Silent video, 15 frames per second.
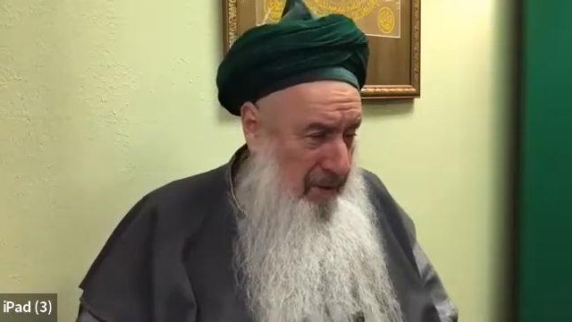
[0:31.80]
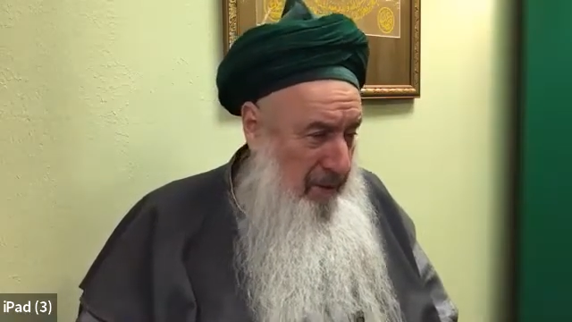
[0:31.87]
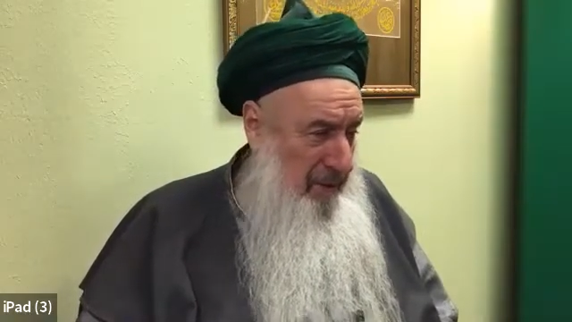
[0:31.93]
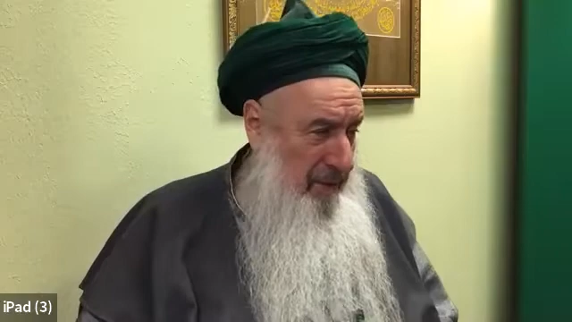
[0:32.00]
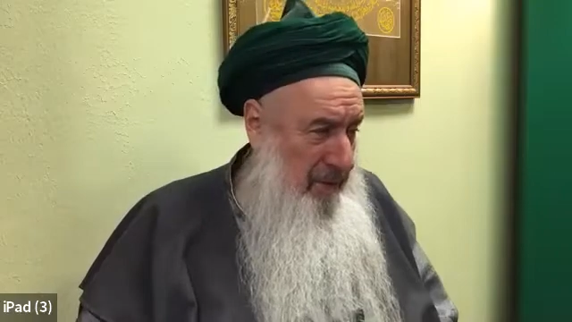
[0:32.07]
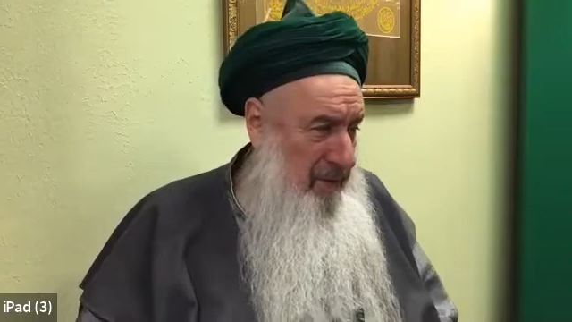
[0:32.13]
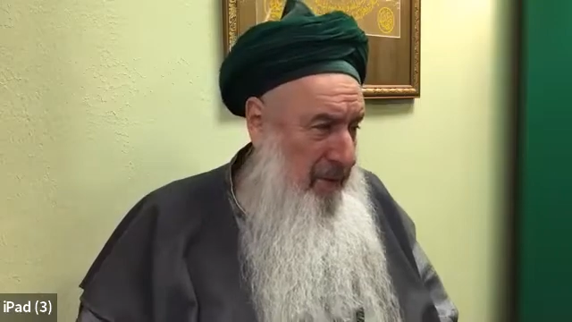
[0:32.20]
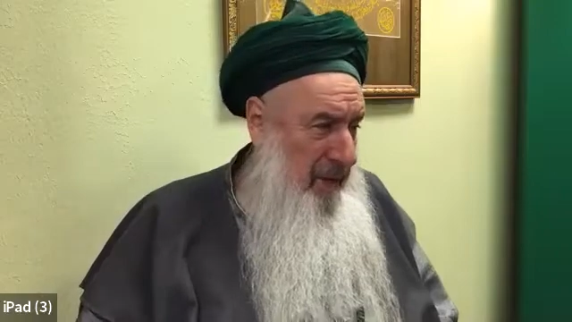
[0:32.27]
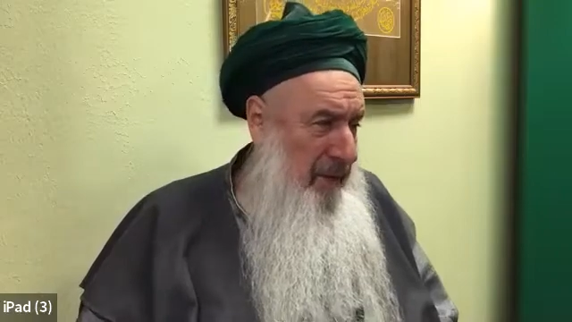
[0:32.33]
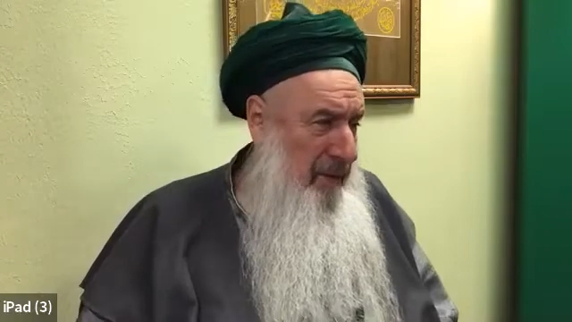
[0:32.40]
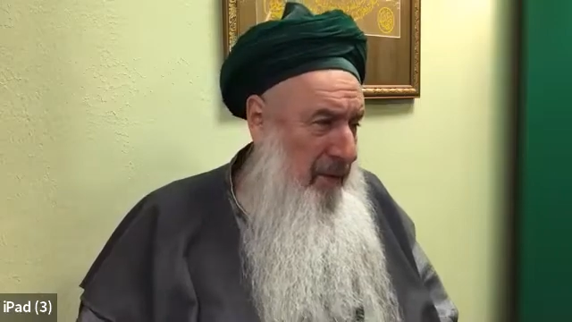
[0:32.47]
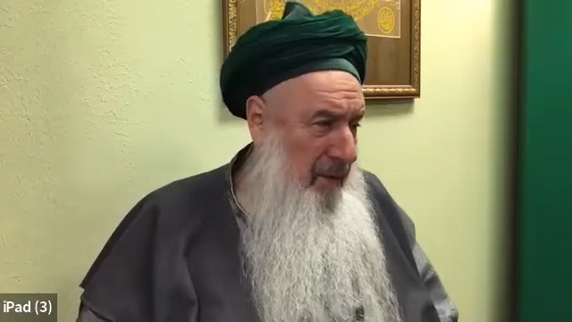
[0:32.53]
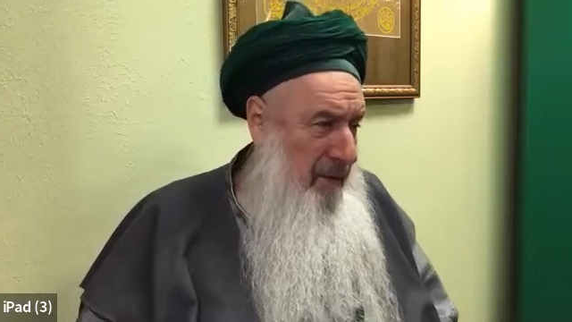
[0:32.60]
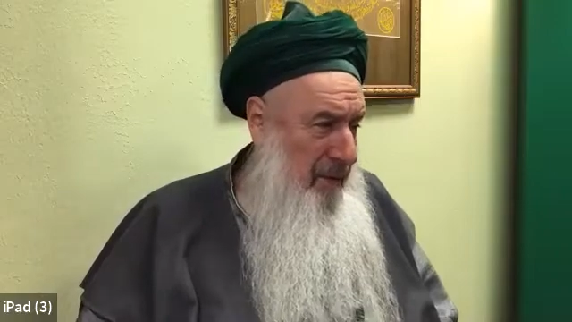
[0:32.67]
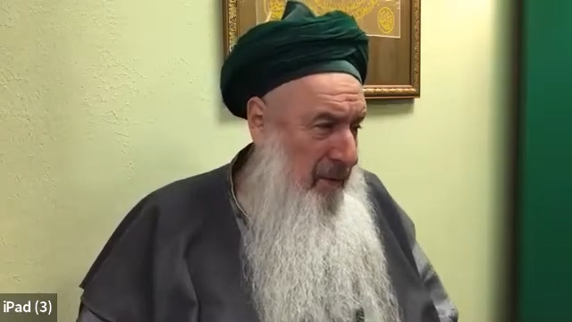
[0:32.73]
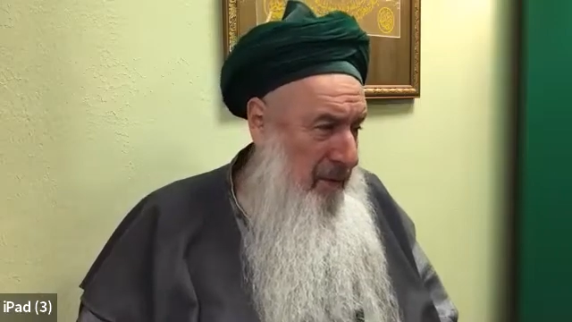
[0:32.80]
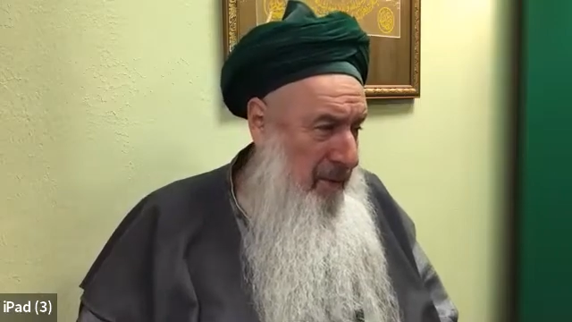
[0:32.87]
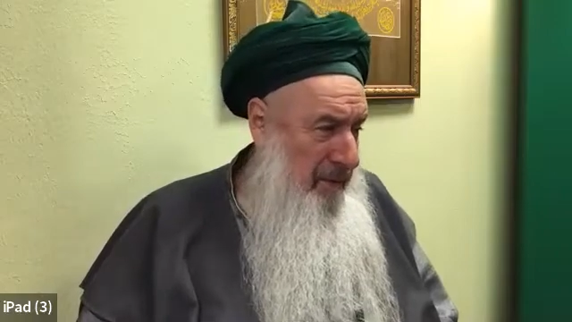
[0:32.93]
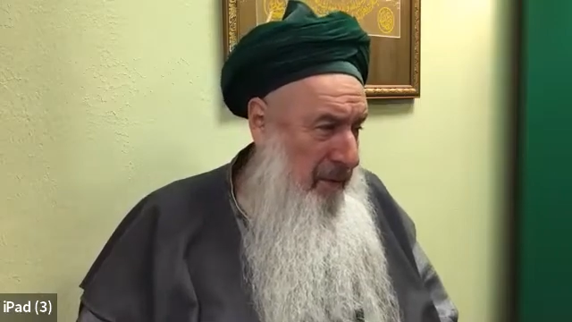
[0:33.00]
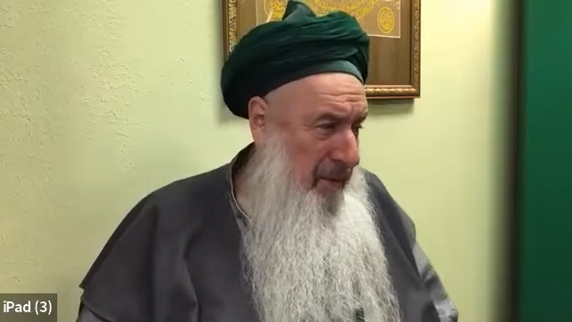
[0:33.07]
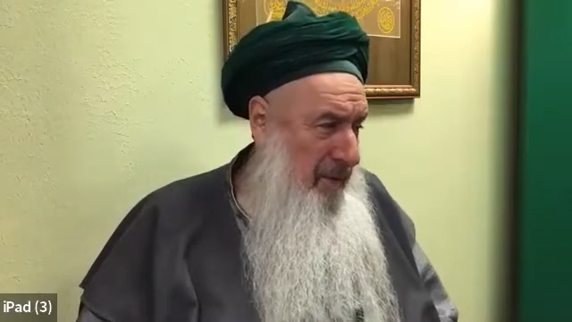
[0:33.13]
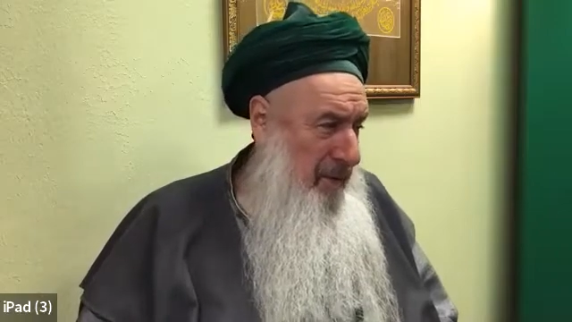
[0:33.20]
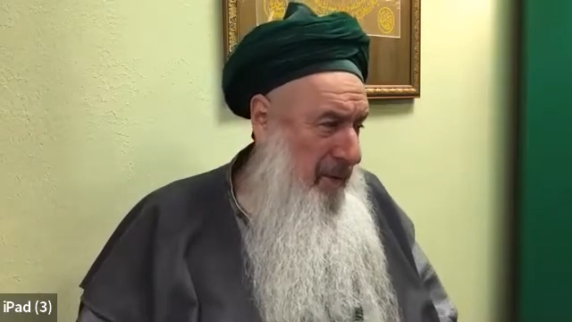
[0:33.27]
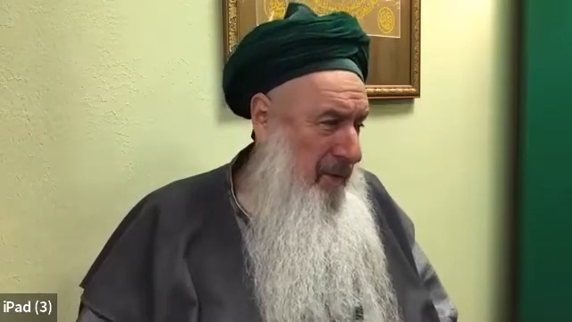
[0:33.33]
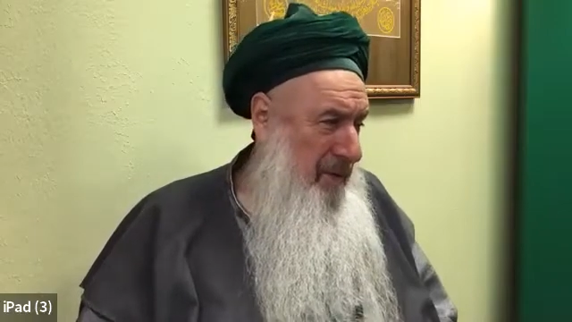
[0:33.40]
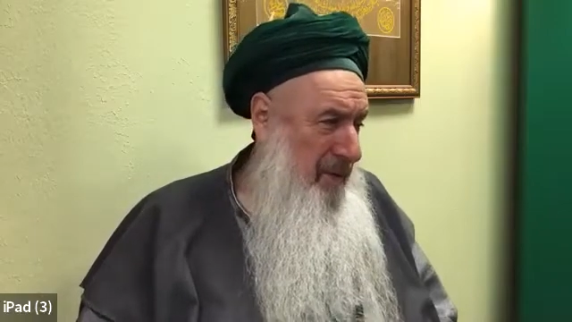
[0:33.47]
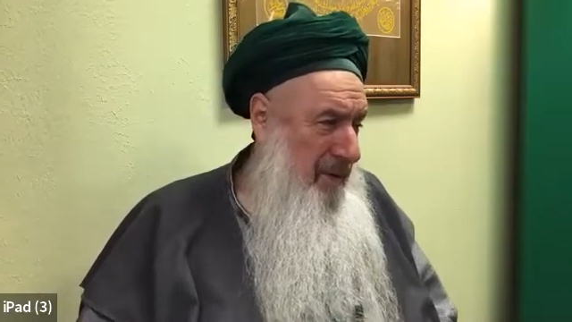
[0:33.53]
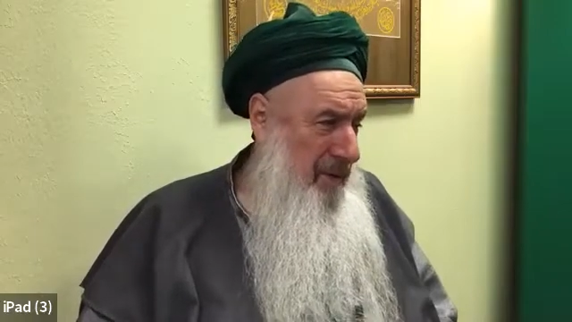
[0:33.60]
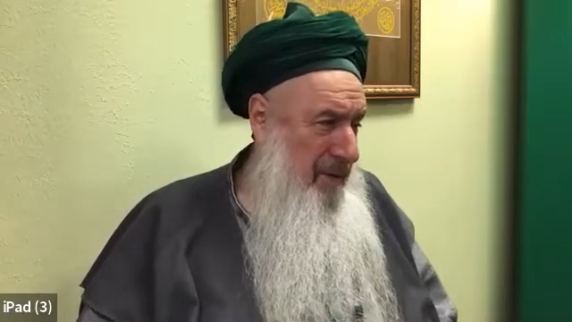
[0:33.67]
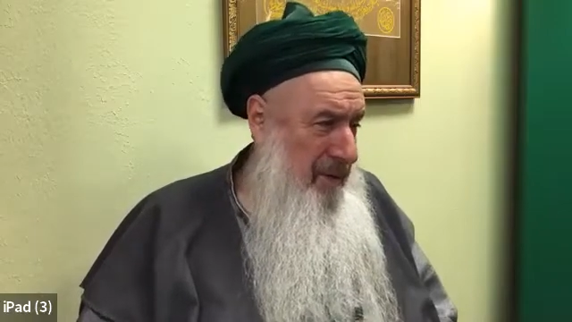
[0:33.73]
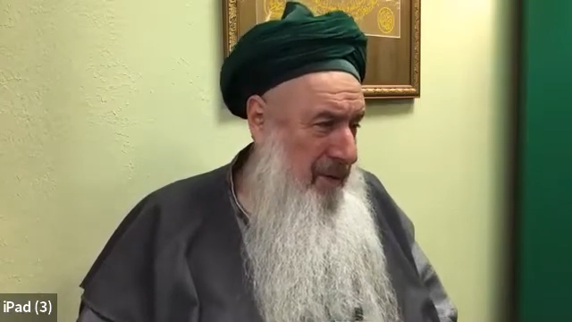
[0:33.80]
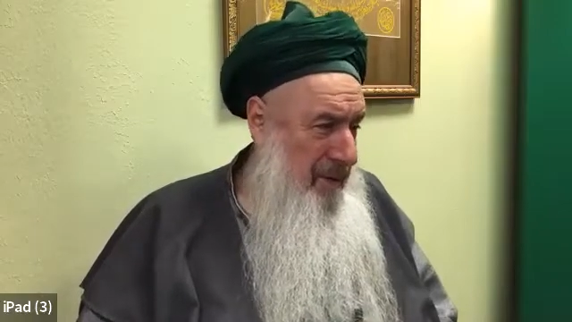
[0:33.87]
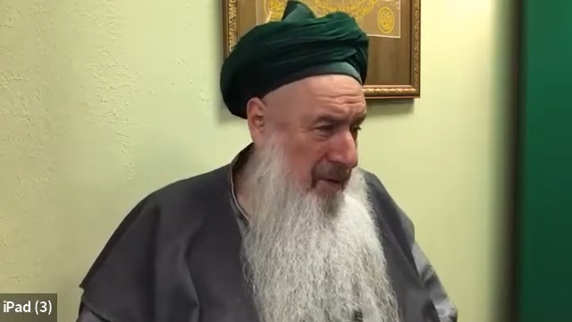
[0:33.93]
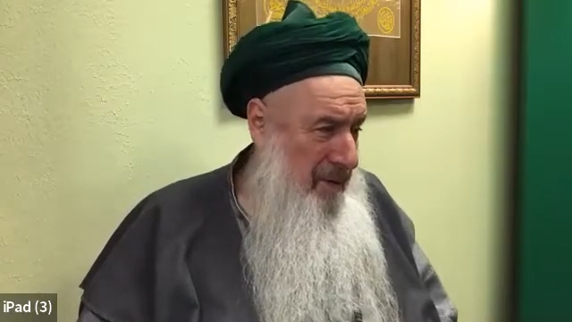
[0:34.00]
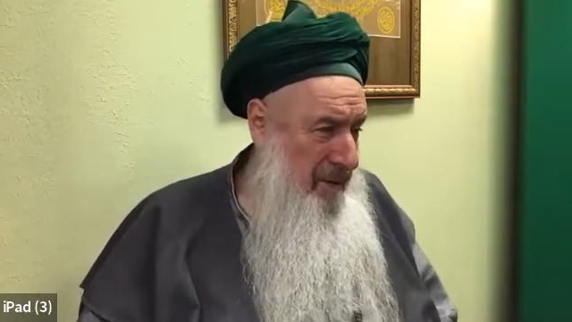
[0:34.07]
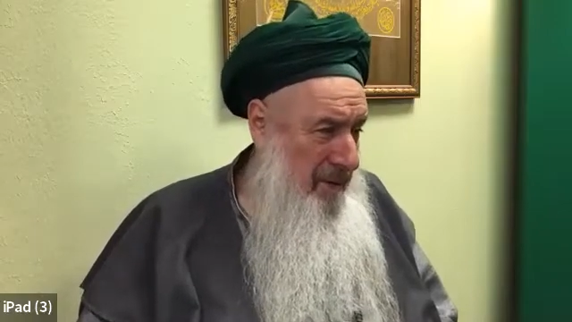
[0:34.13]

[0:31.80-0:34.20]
for the center of the universe,